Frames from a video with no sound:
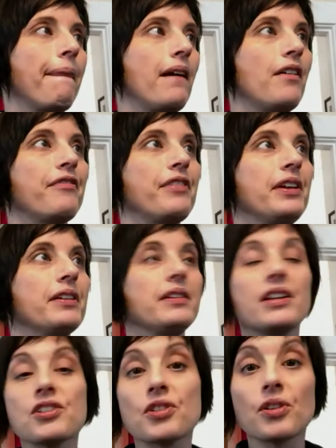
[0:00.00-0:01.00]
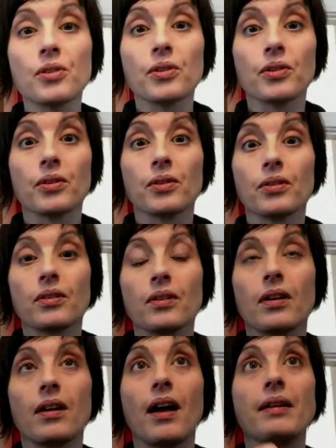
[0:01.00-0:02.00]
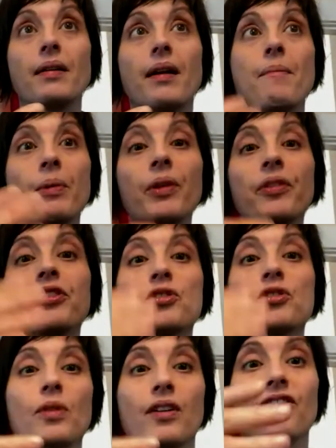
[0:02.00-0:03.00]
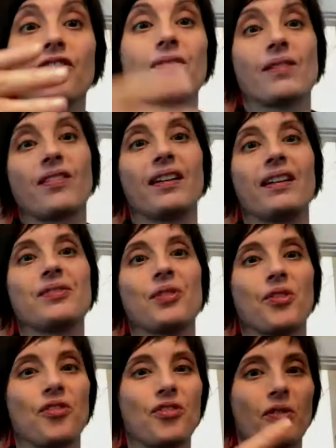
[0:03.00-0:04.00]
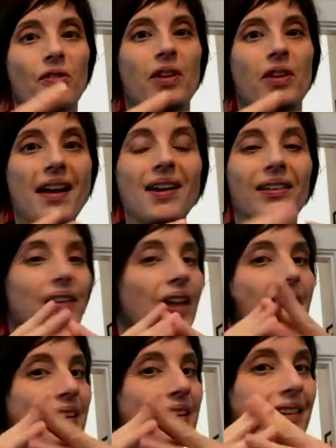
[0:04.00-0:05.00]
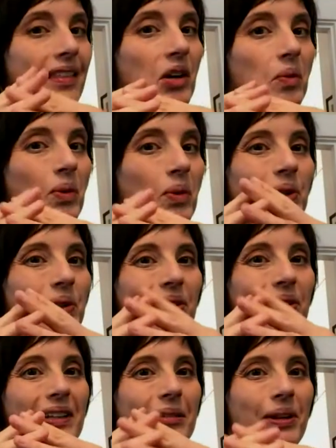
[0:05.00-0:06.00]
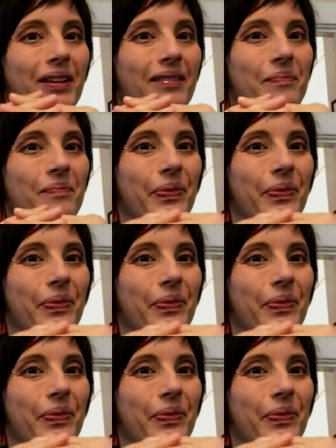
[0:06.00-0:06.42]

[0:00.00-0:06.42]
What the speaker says: of the initial. I built the trust of the scientists so that I got let into their world a little bit,